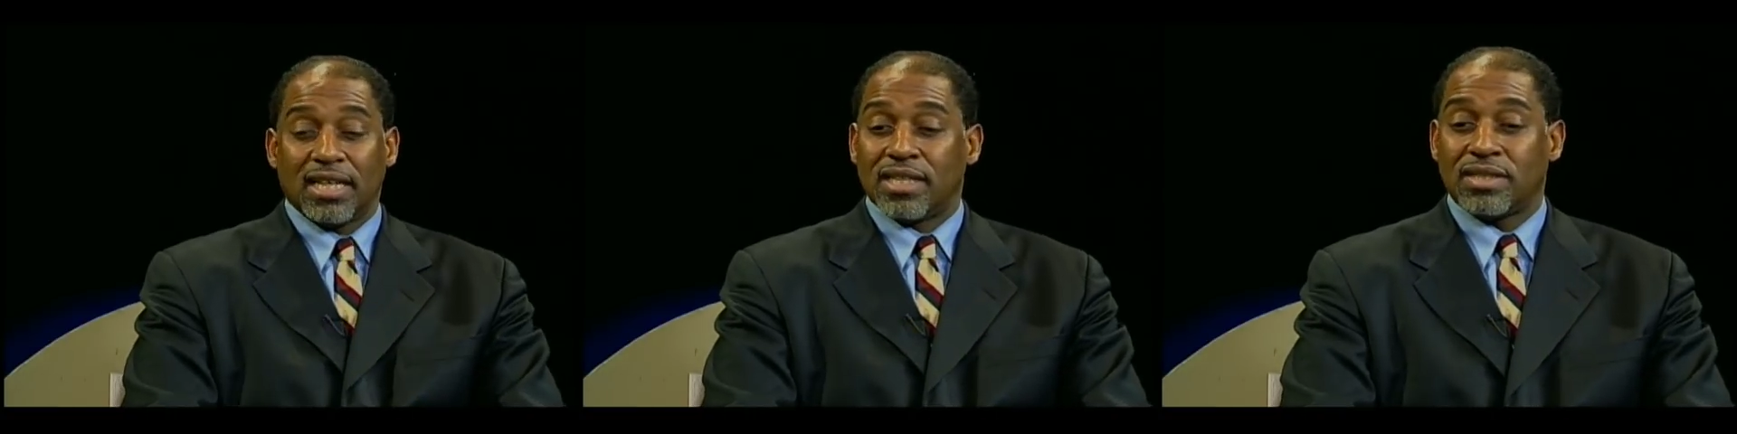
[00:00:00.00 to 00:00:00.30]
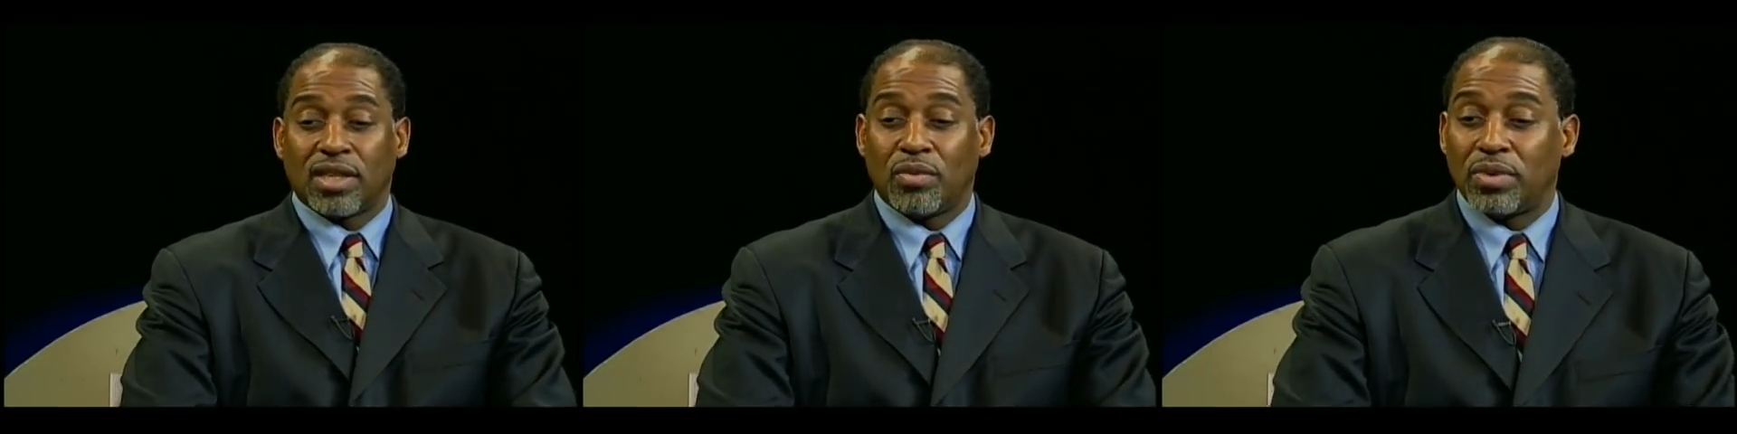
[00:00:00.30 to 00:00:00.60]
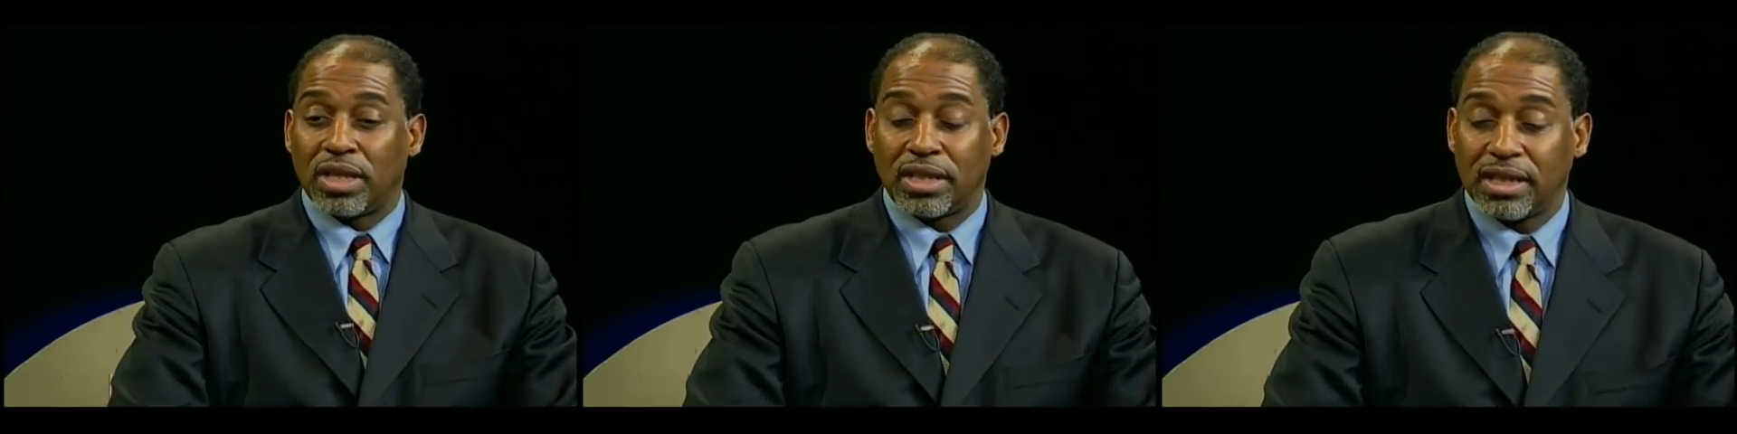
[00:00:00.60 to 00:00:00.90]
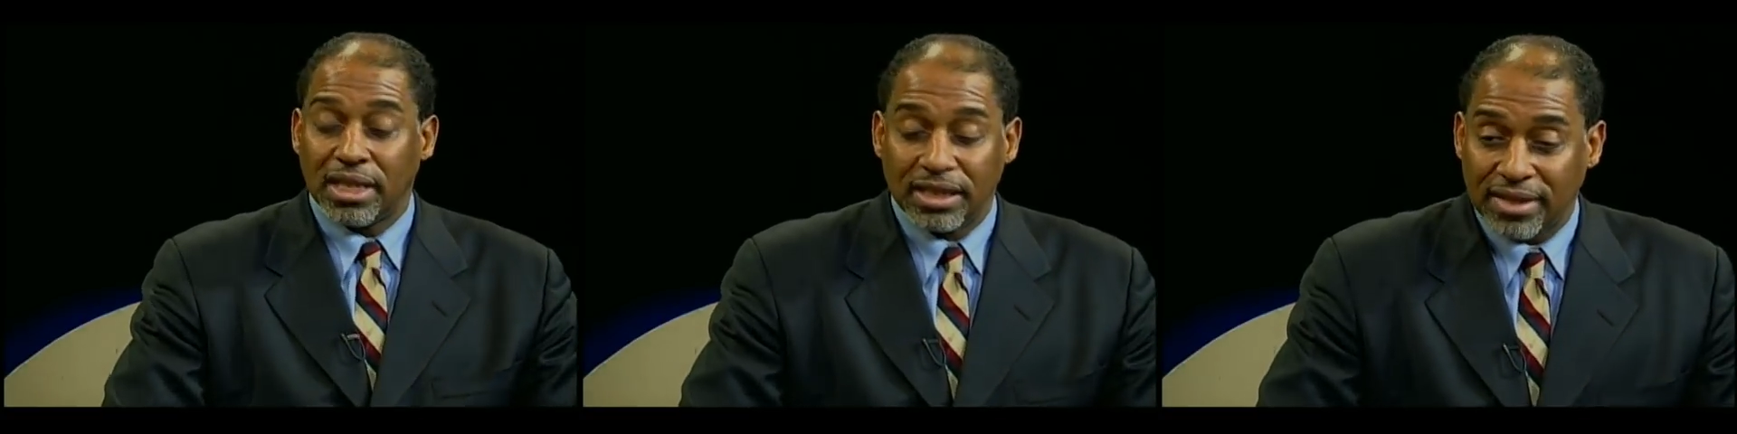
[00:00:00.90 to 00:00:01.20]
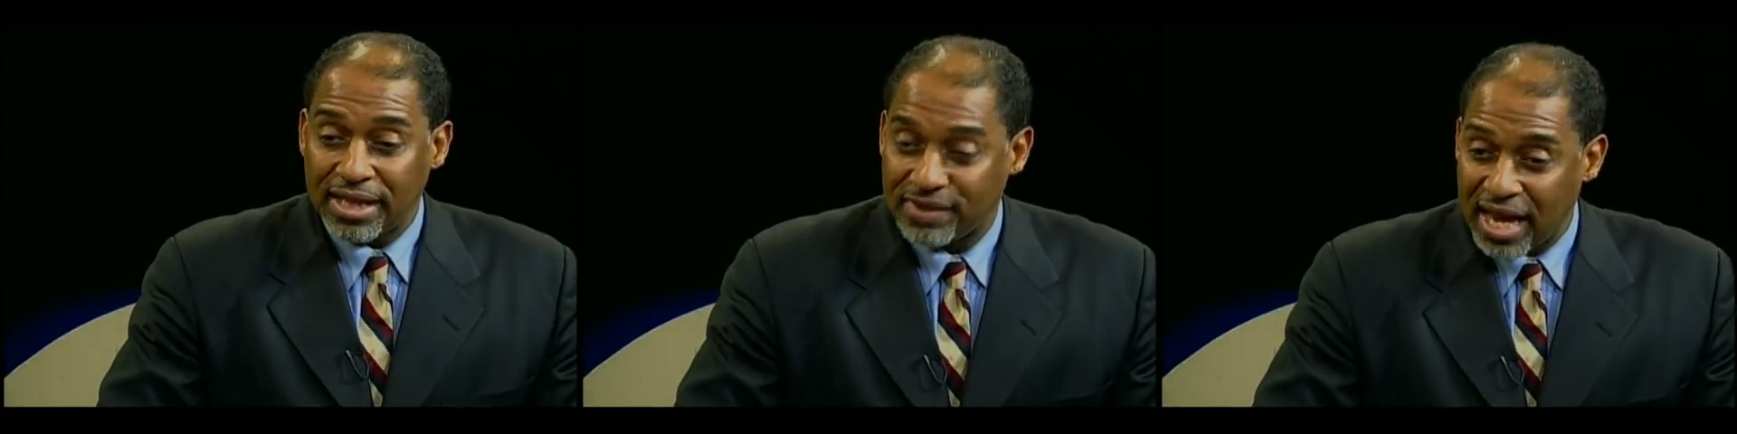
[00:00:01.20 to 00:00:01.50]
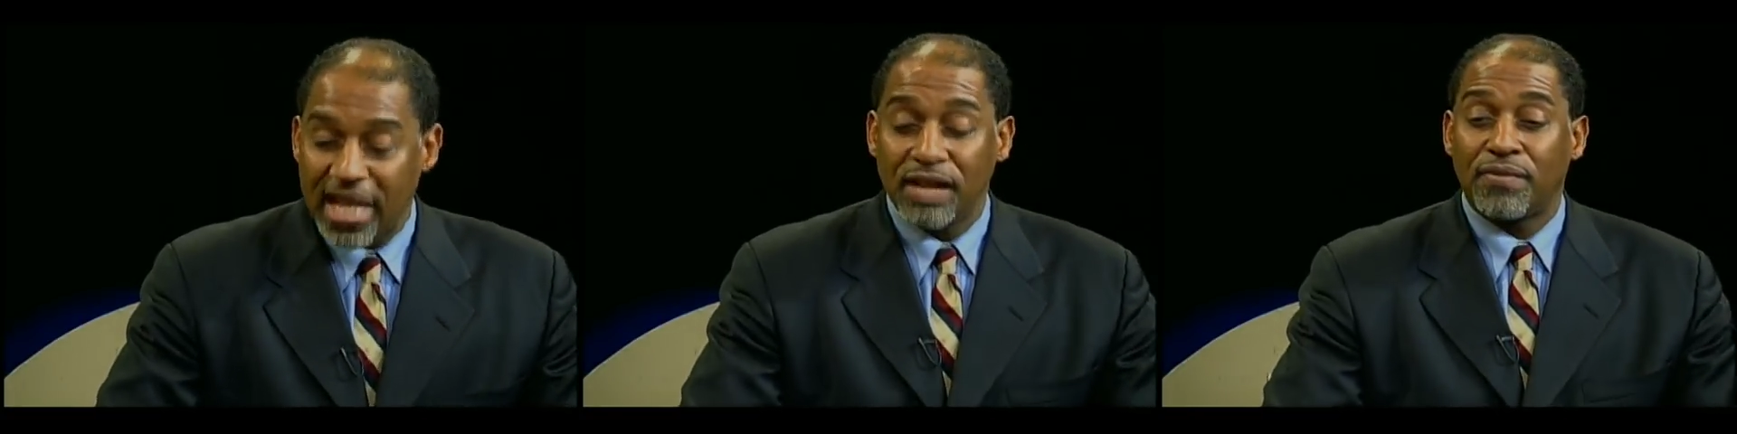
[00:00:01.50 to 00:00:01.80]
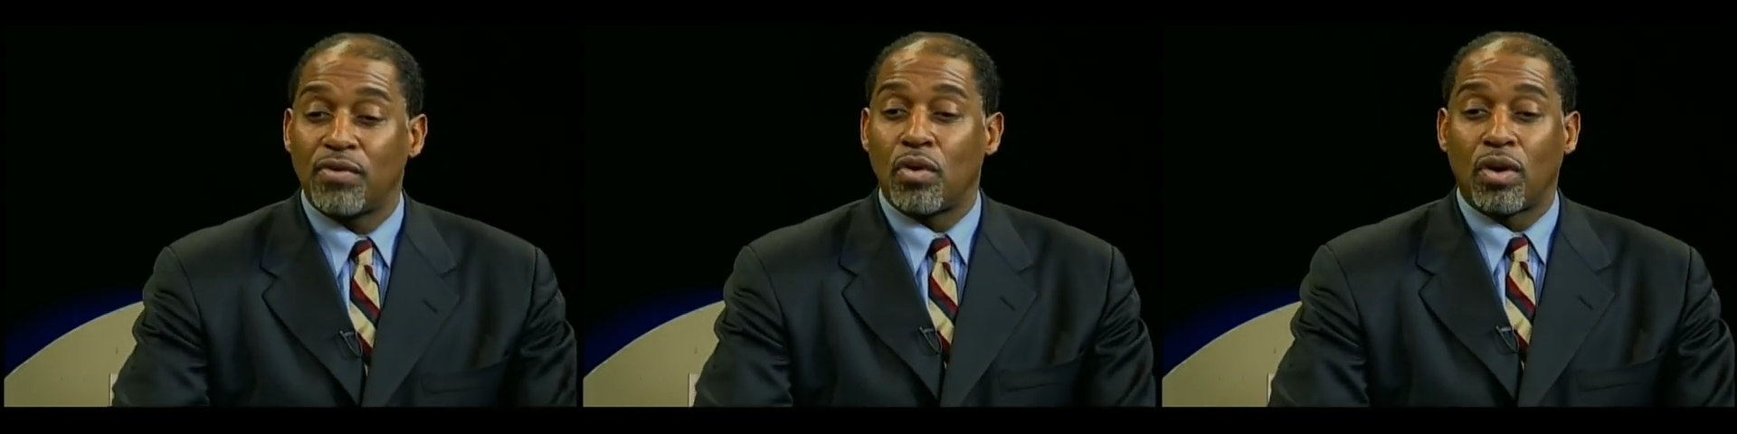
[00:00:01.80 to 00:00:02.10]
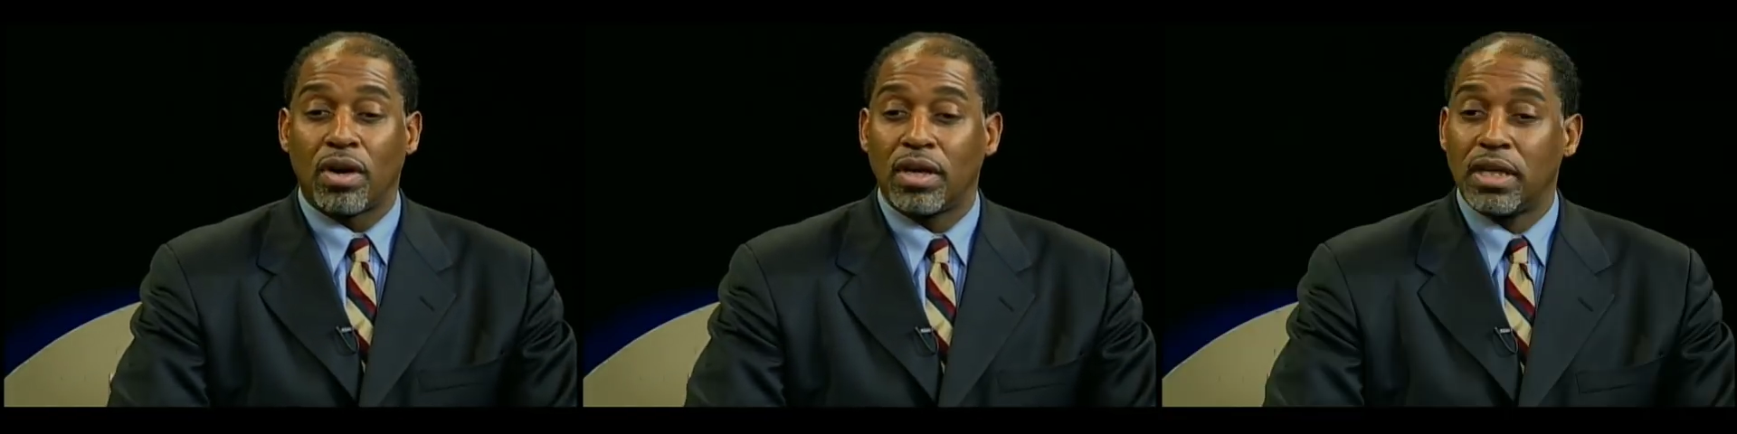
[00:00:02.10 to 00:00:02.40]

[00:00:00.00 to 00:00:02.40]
someone, he's 84,